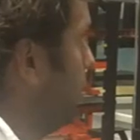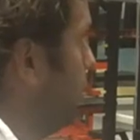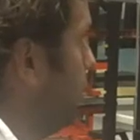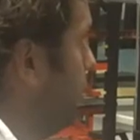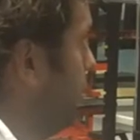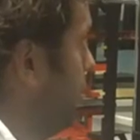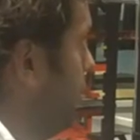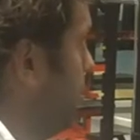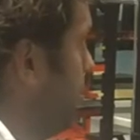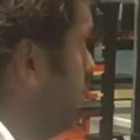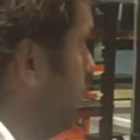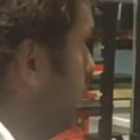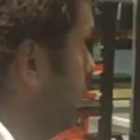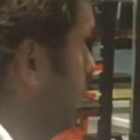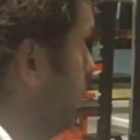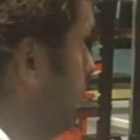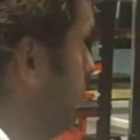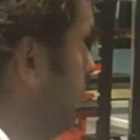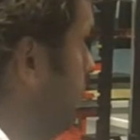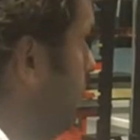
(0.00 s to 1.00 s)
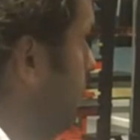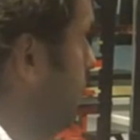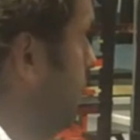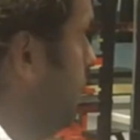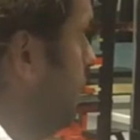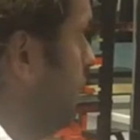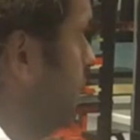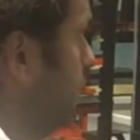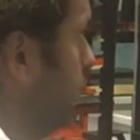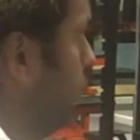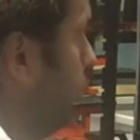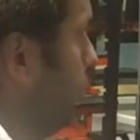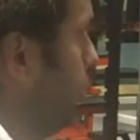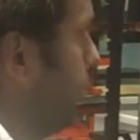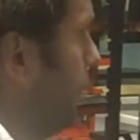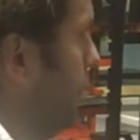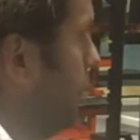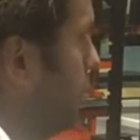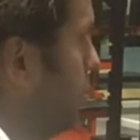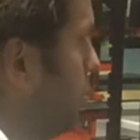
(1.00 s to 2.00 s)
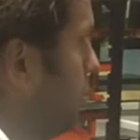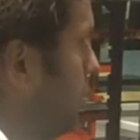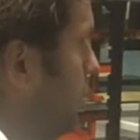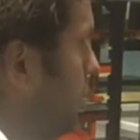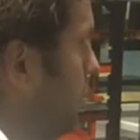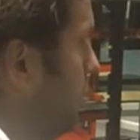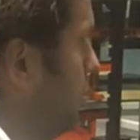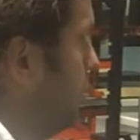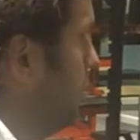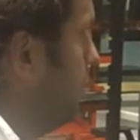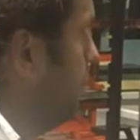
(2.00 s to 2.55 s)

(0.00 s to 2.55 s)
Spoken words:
of the rear deltoid,